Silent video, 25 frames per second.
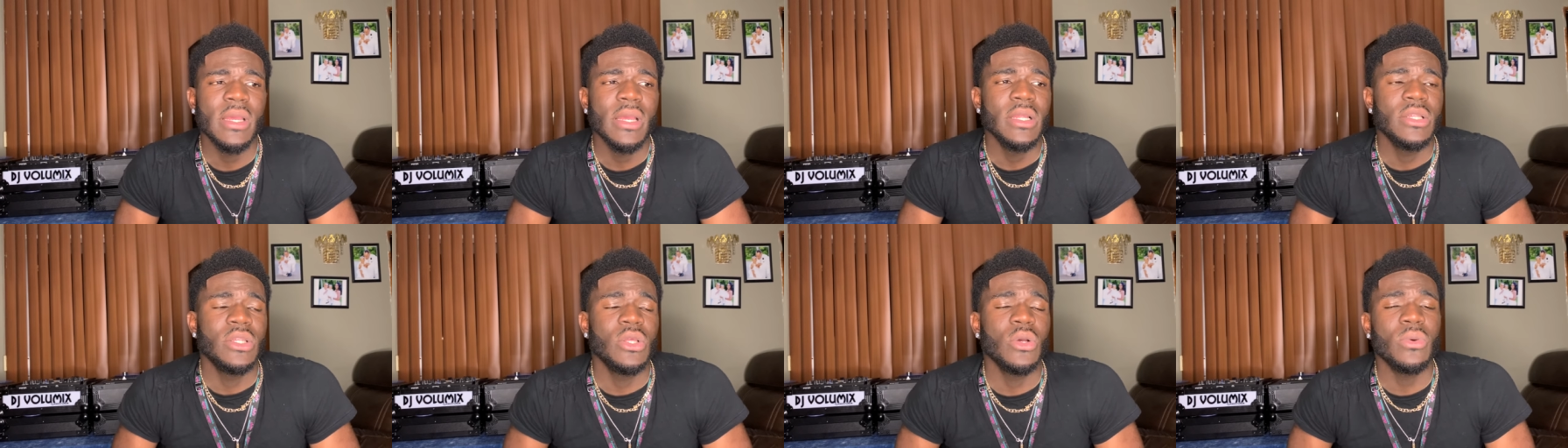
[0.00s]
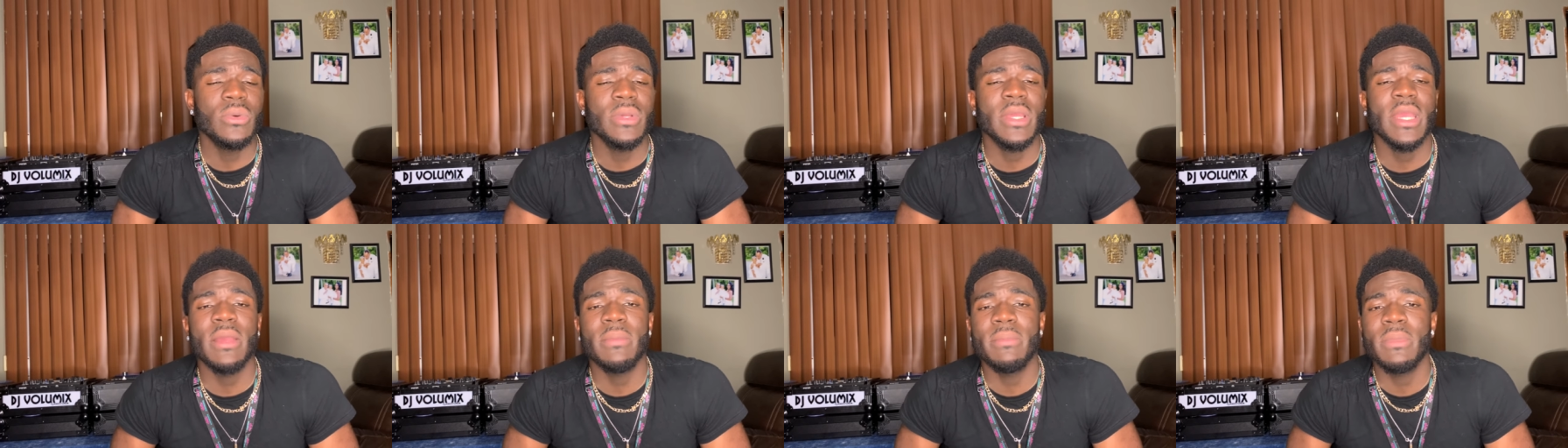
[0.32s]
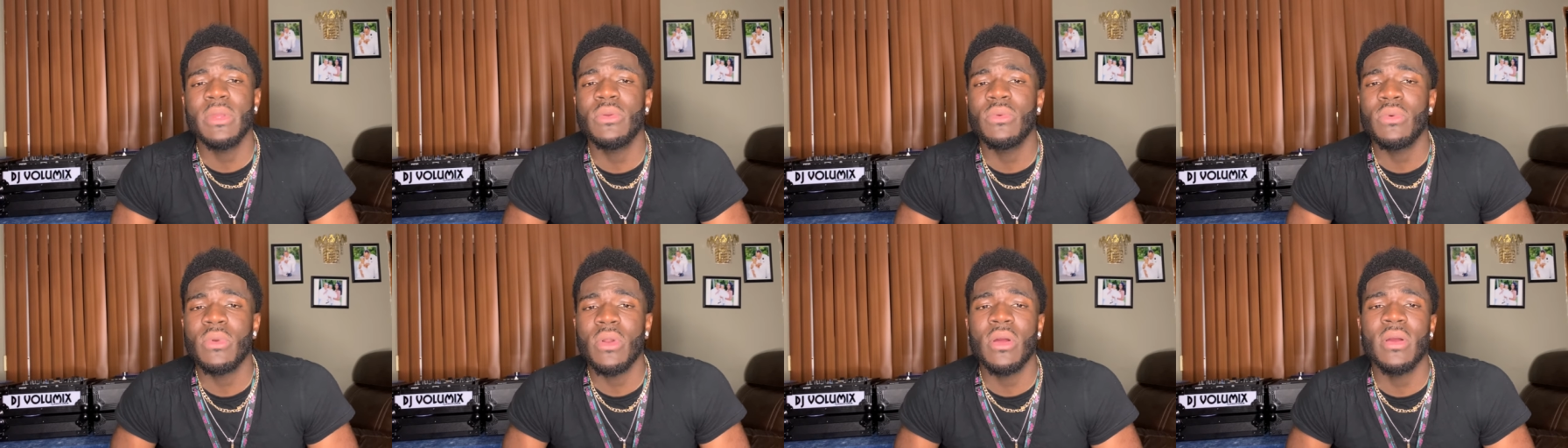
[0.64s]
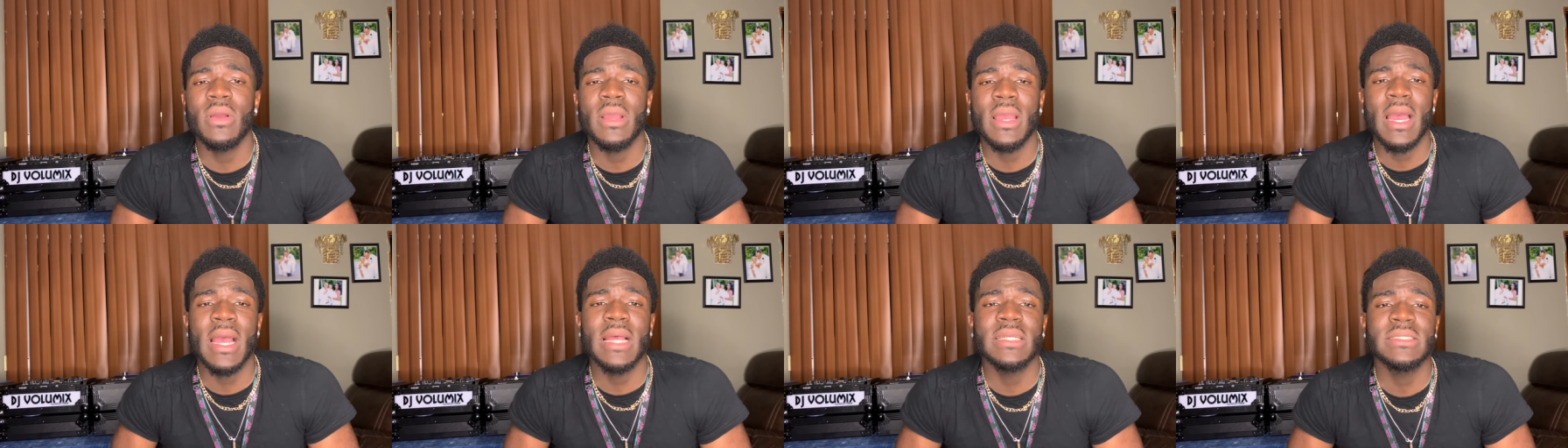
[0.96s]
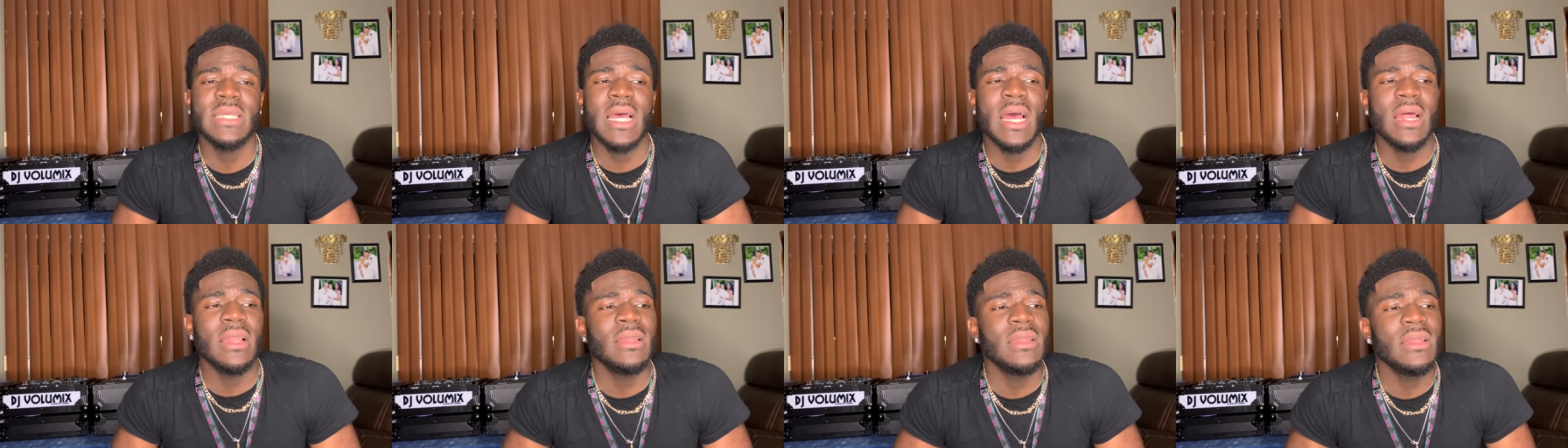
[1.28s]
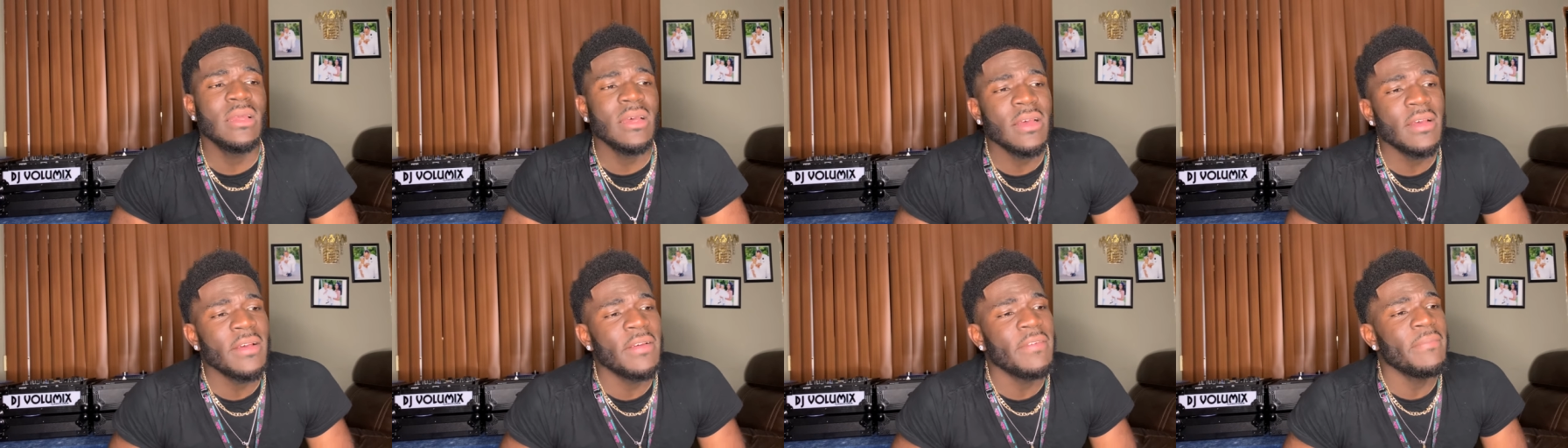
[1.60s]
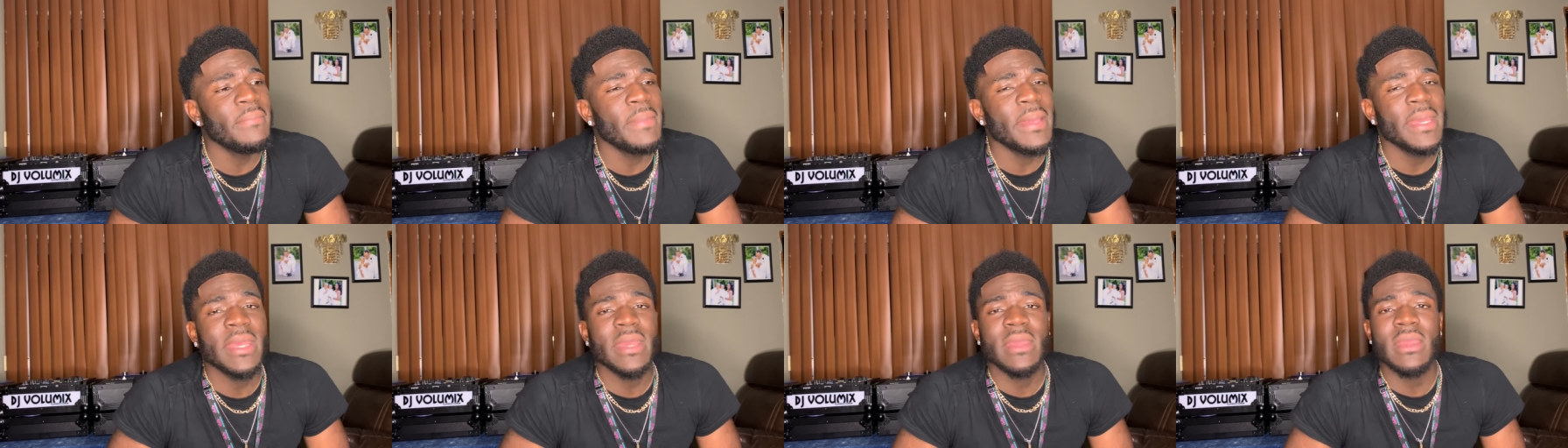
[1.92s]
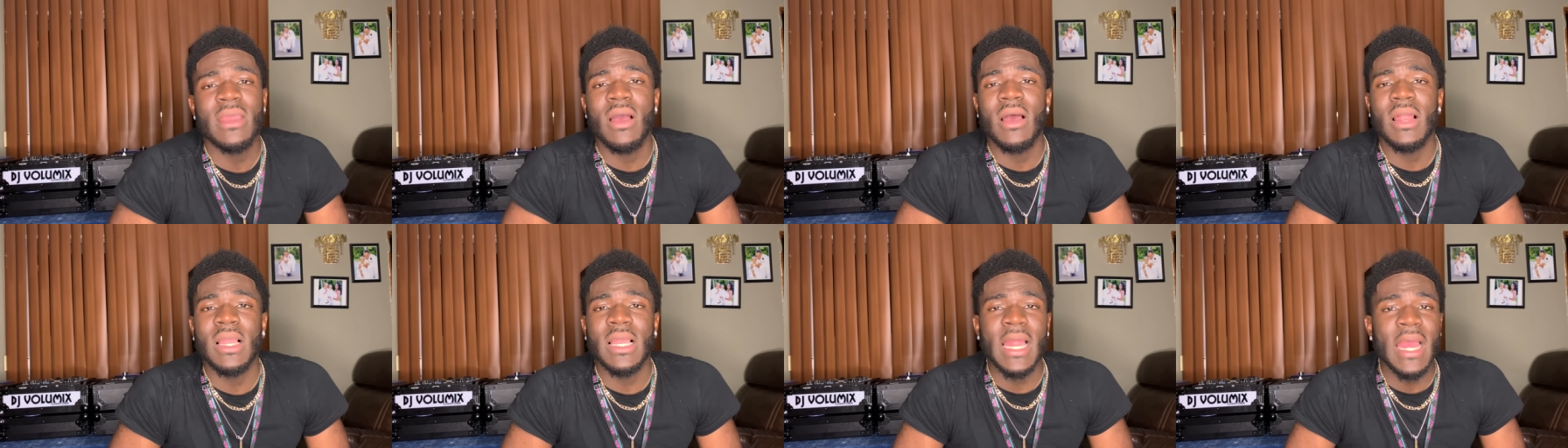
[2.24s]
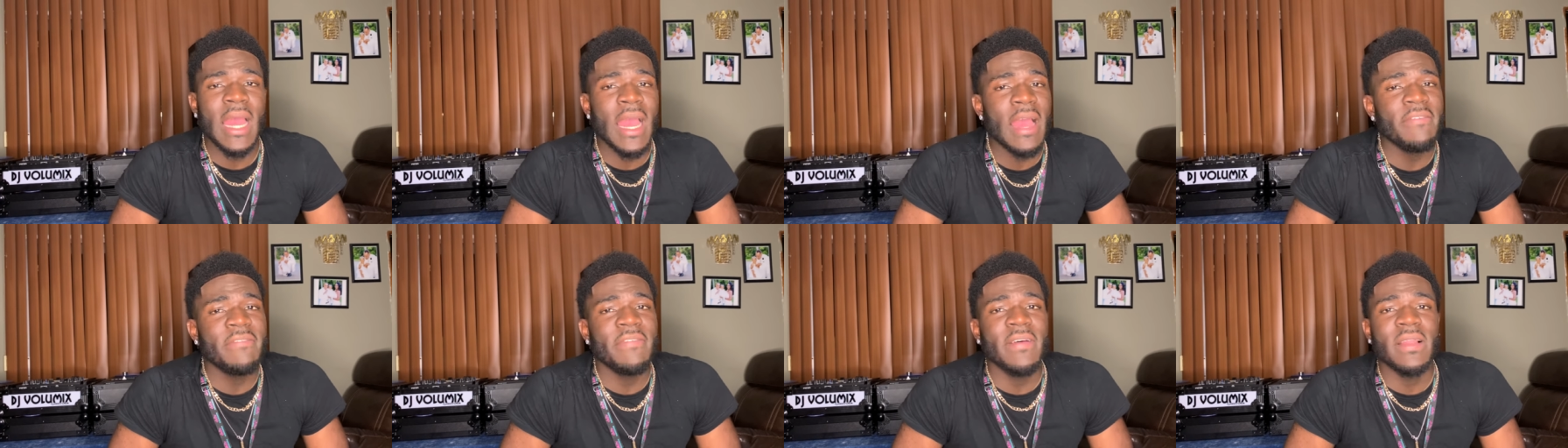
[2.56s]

don't get me wrong, guys, I love making y'all laugh.